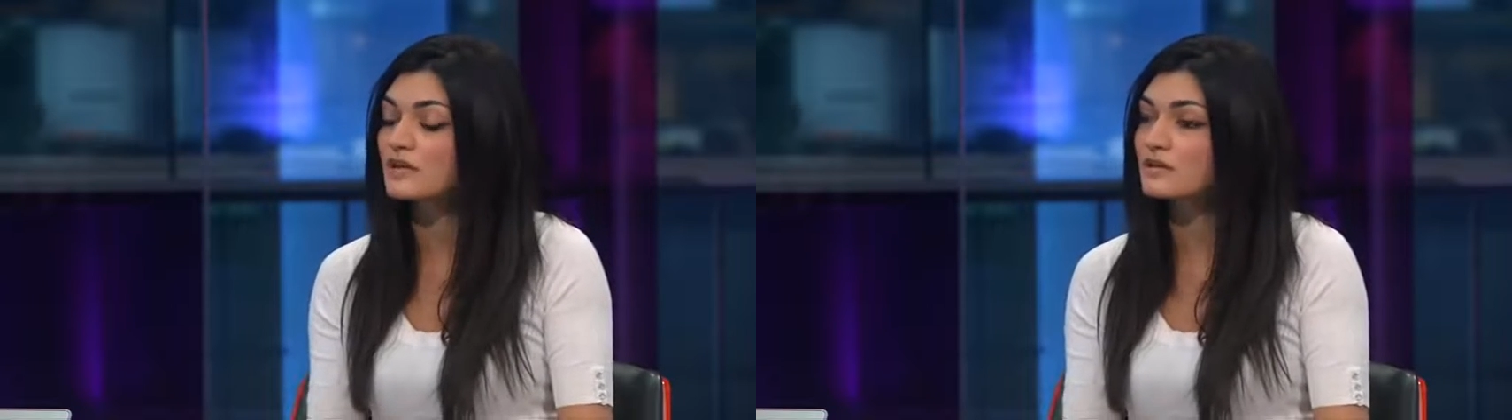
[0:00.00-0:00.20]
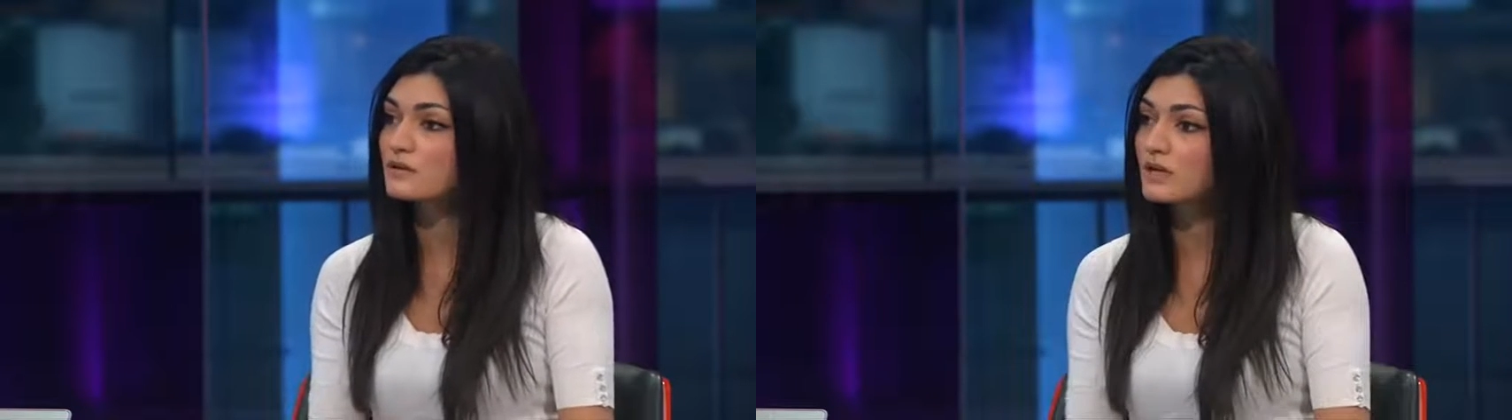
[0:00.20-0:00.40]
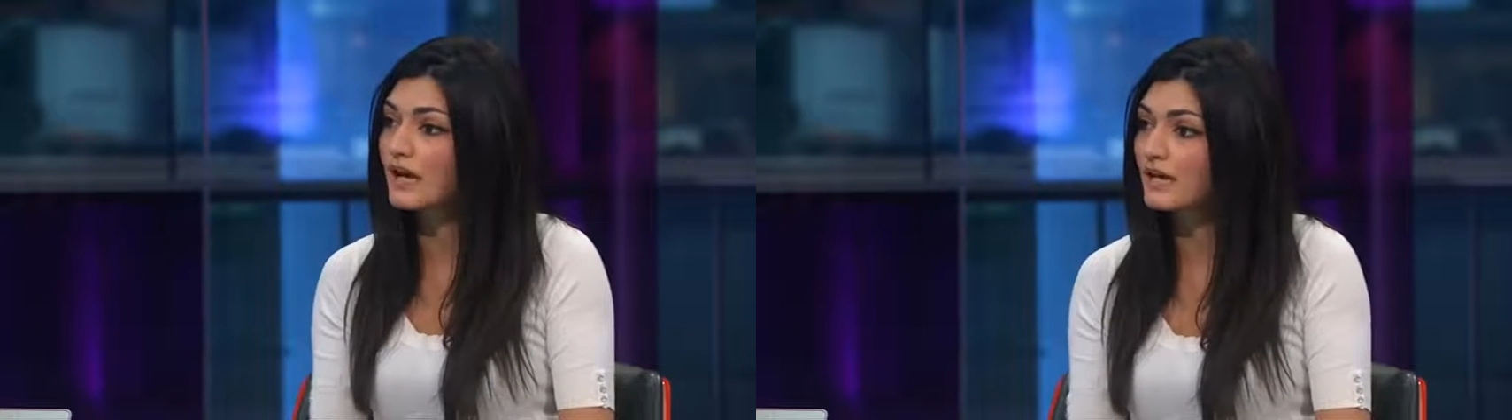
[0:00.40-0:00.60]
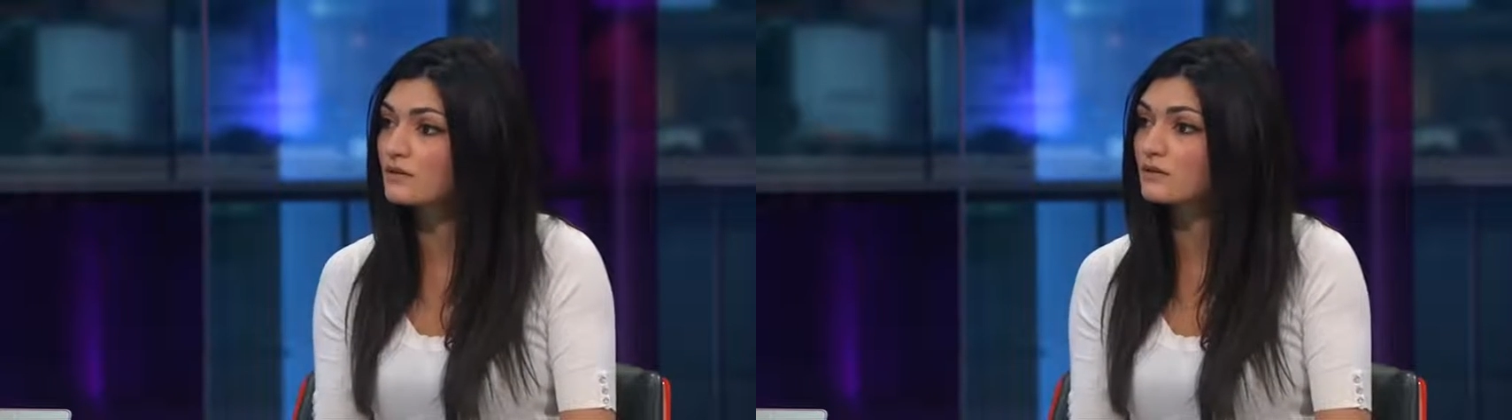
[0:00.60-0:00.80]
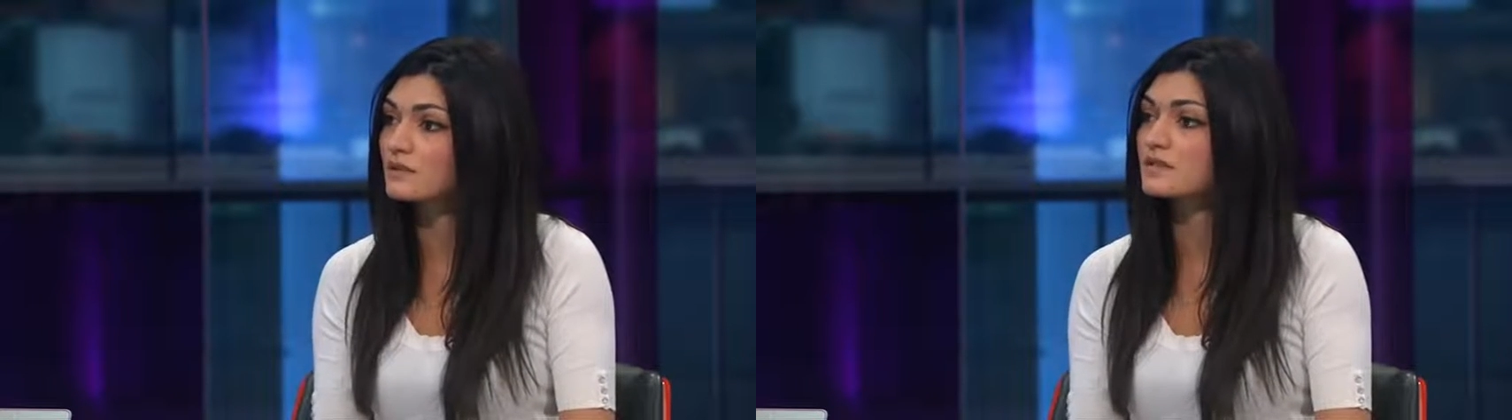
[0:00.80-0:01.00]
You
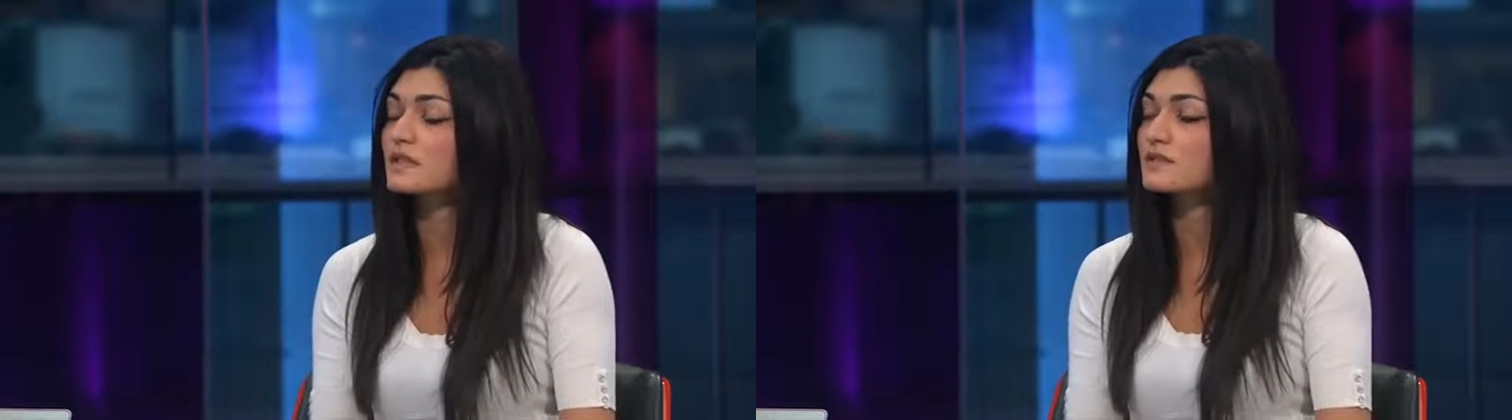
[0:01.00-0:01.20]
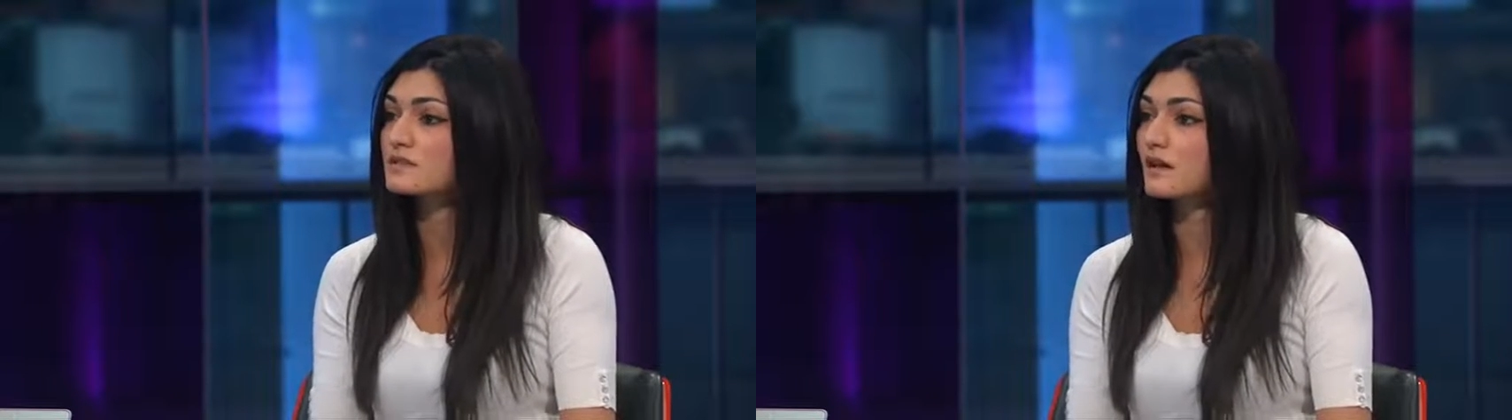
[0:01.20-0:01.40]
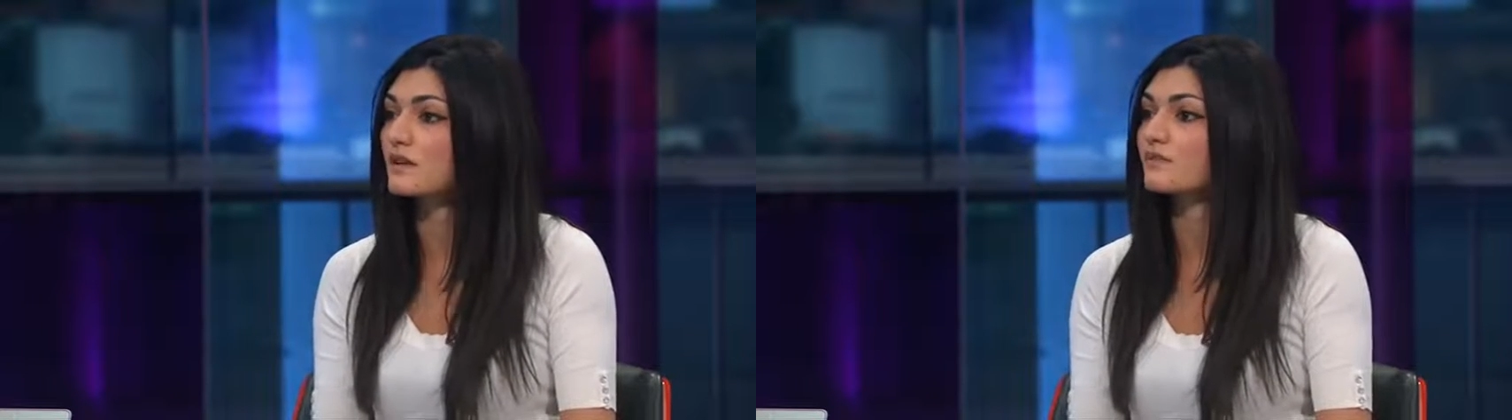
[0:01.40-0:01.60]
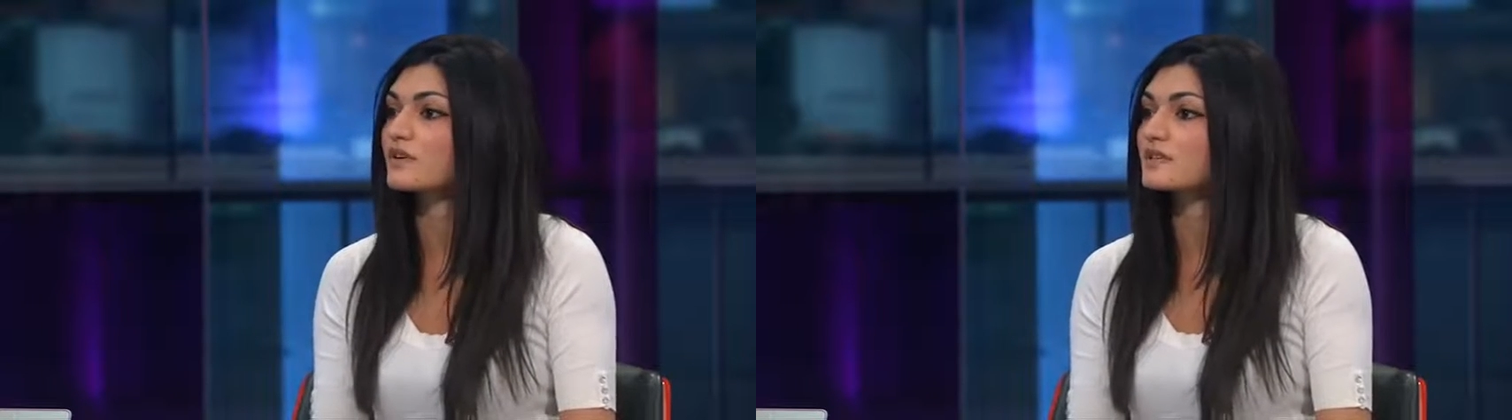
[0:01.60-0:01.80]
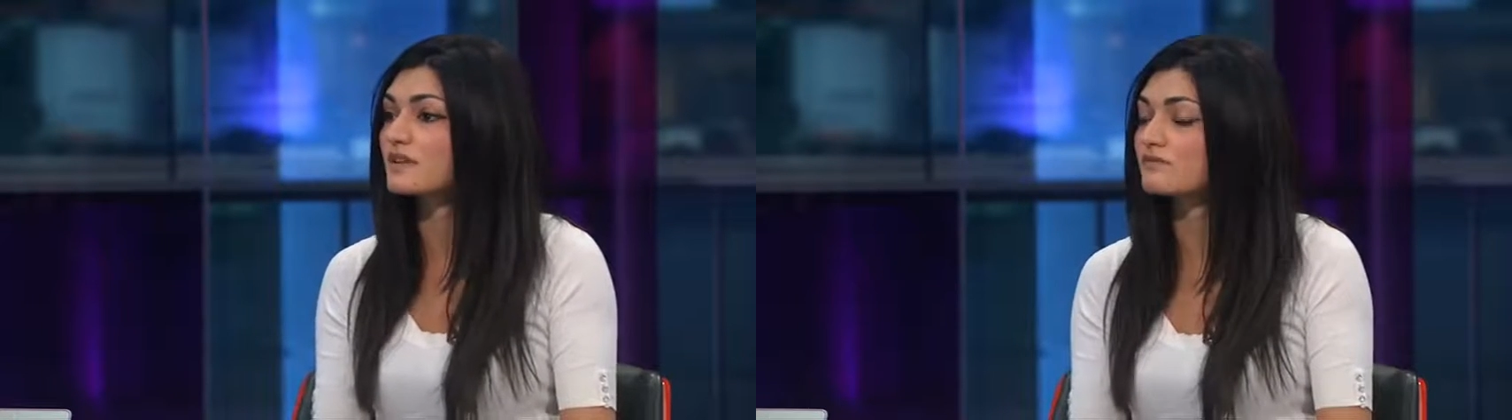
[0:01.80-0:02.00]
cannot staff a
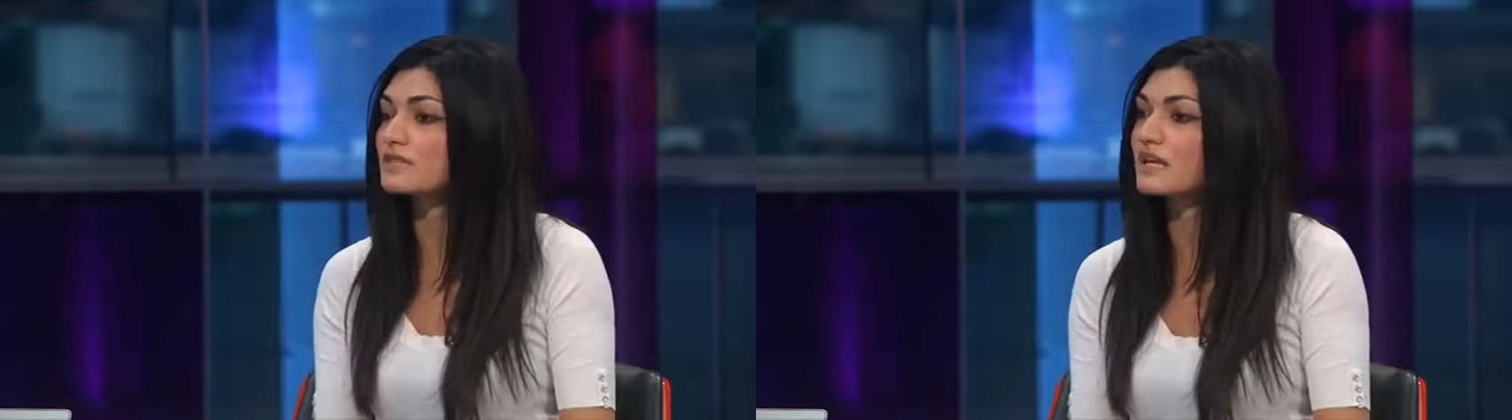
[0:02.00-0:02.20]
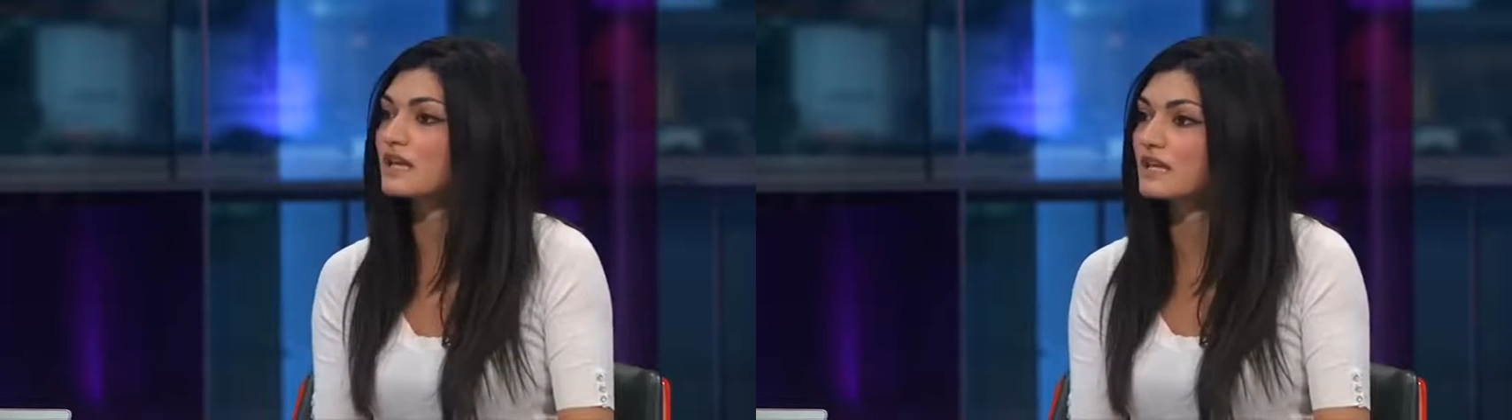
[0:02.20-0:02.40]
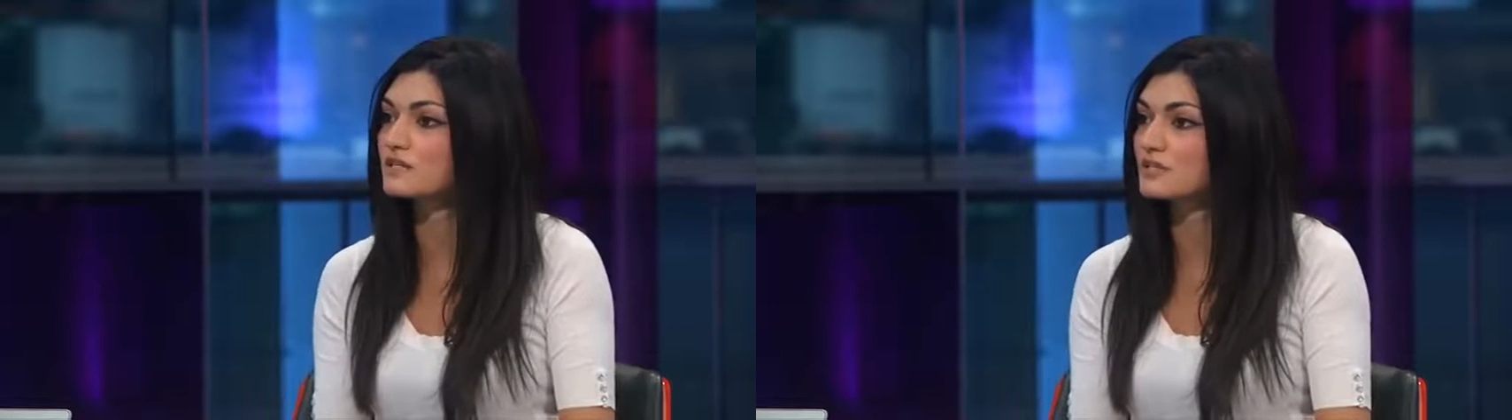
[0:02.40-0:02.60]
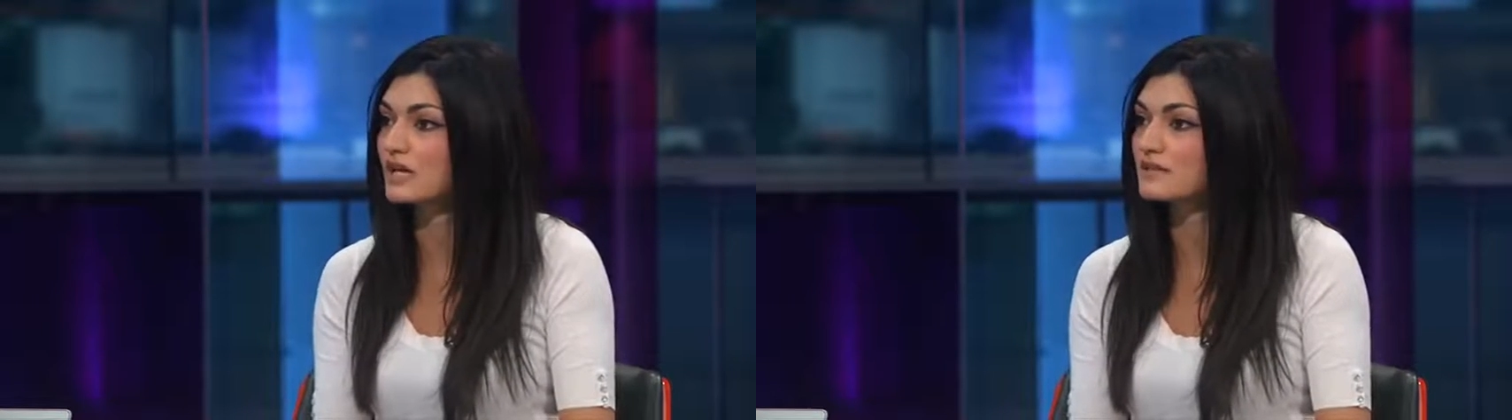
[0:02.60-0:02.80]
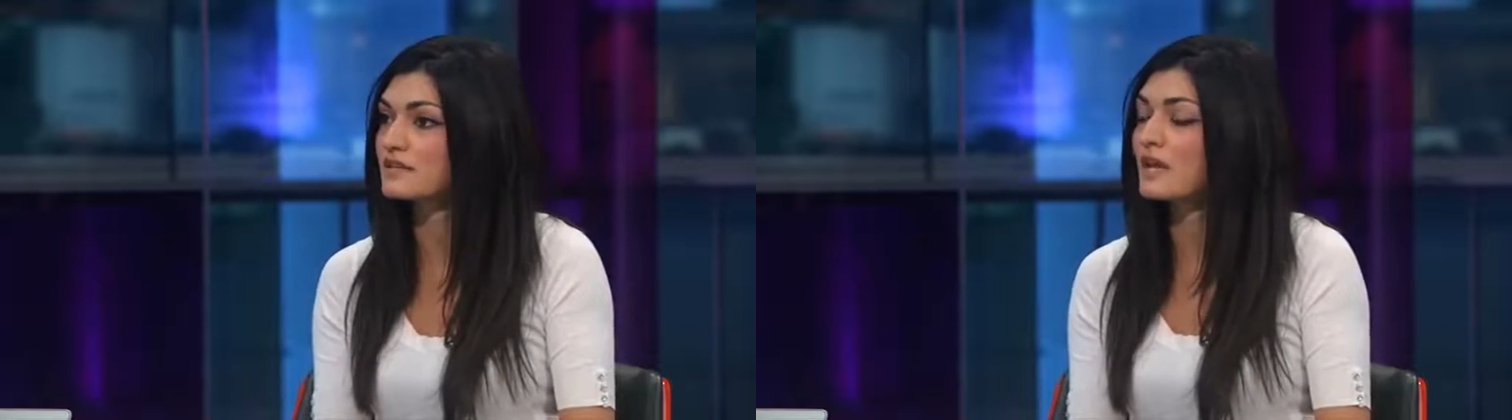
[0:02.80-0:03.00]
7-day
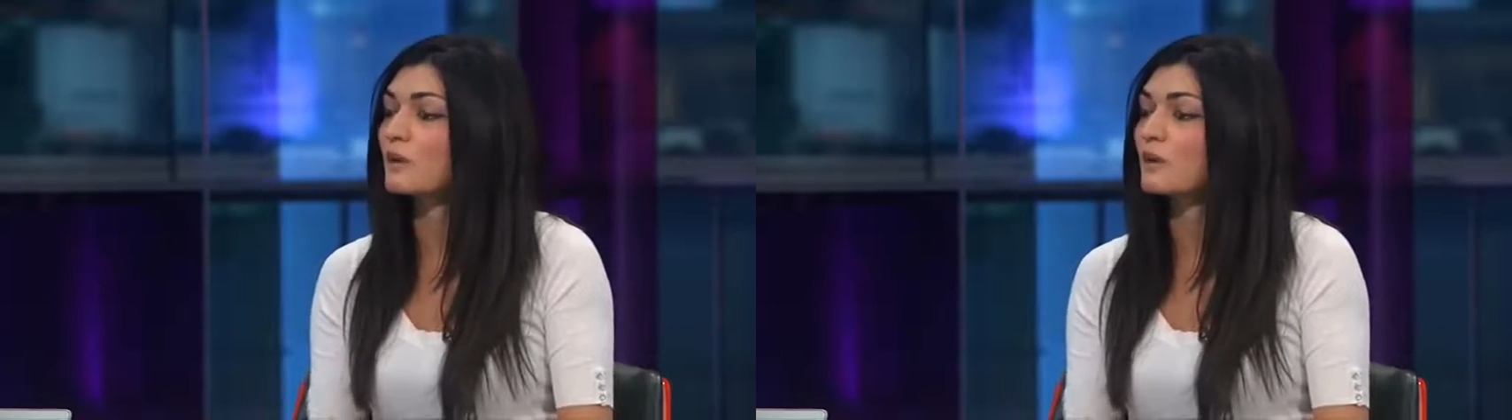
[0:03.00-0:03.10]
NHS